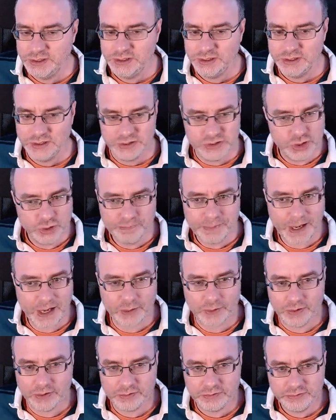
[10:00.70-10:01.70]
No
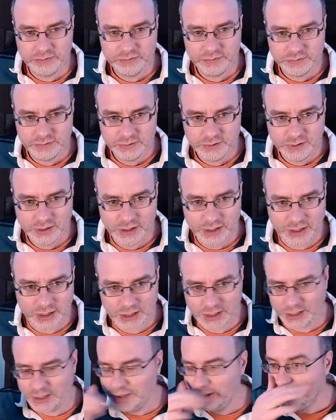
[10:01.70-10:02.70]
power.
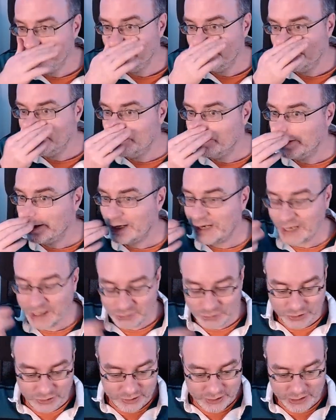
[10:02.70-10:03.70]
No matter how
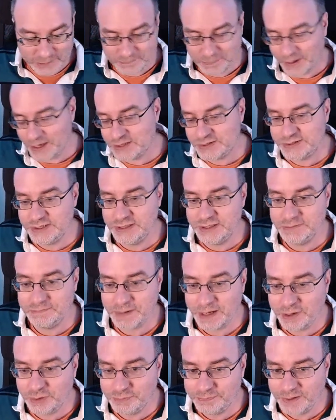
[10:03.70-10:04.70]
long I pressed in the
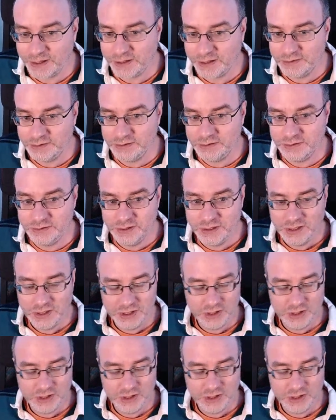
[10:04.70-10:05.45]
power button